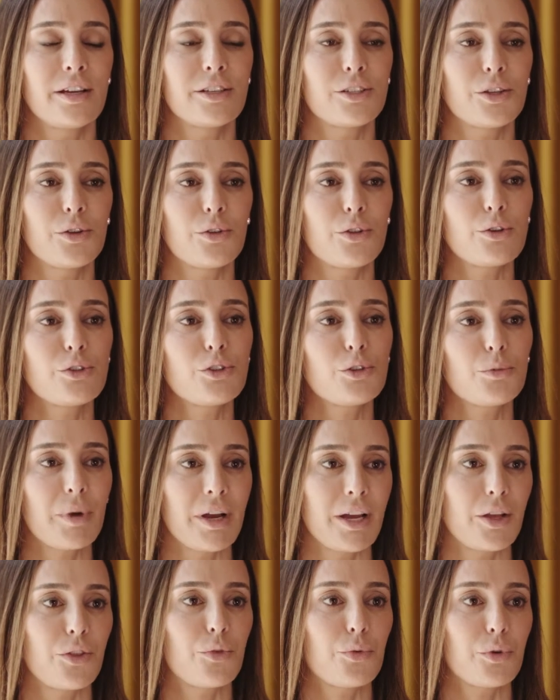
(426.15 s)
So those are
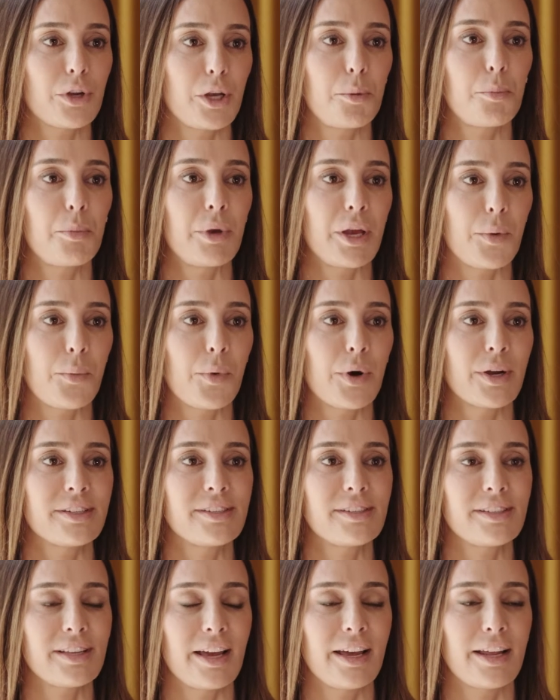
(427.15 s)
my 3 big
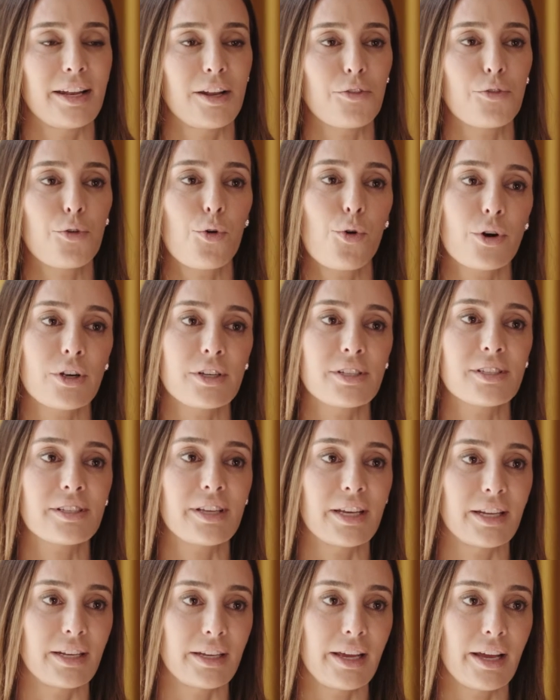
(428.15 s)
ones. And of
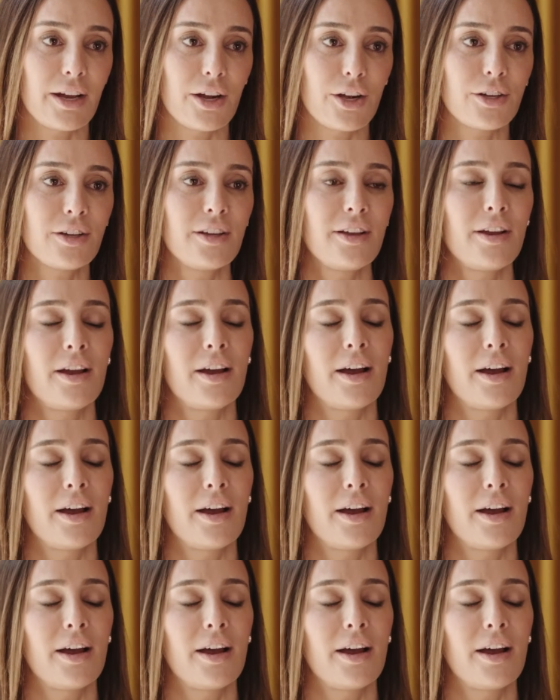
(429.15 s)
course, skincare.